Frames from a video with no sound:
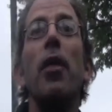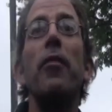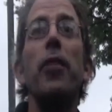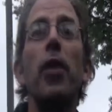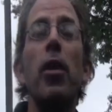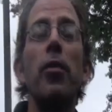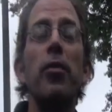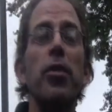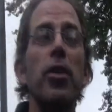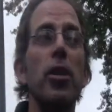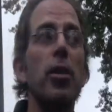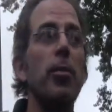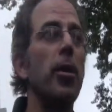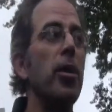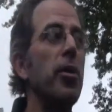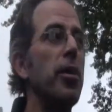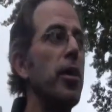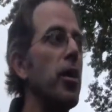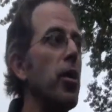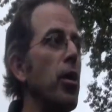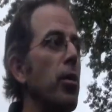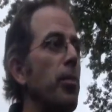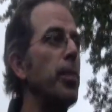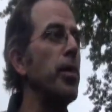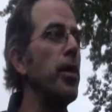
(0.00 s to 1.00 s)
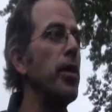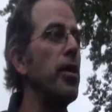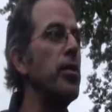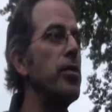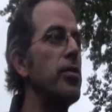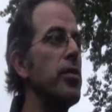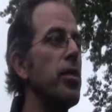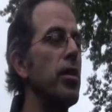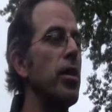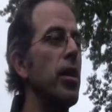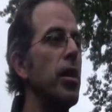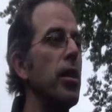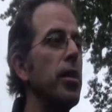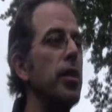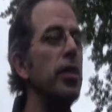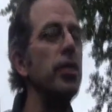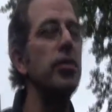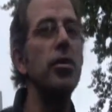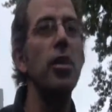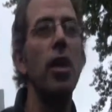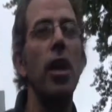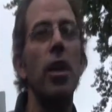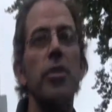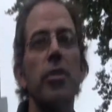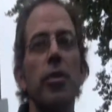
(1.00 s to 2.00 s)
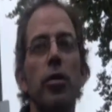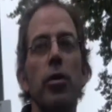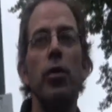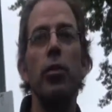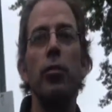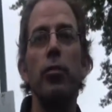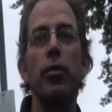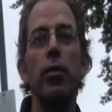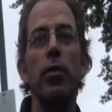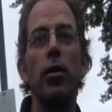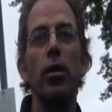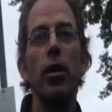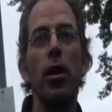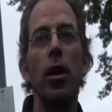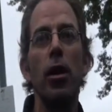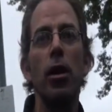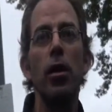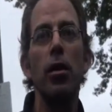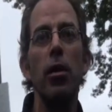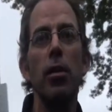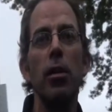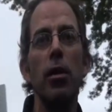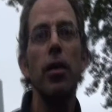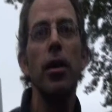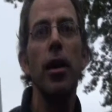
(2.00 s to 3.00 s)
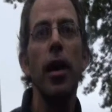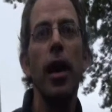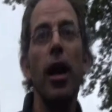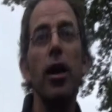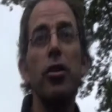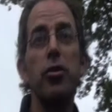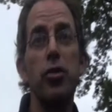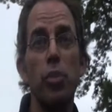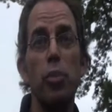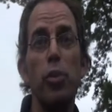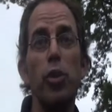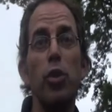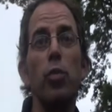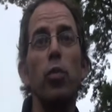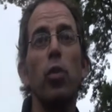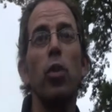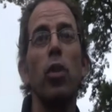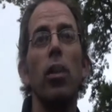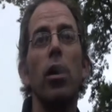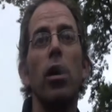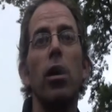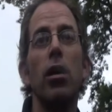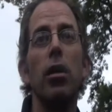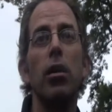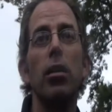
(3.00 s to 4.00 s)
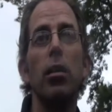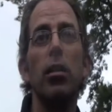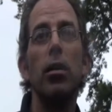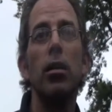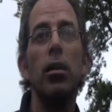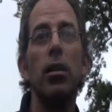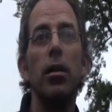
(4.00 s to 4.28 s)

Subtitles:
My favorite thing about KOP is he talked to you as who you were.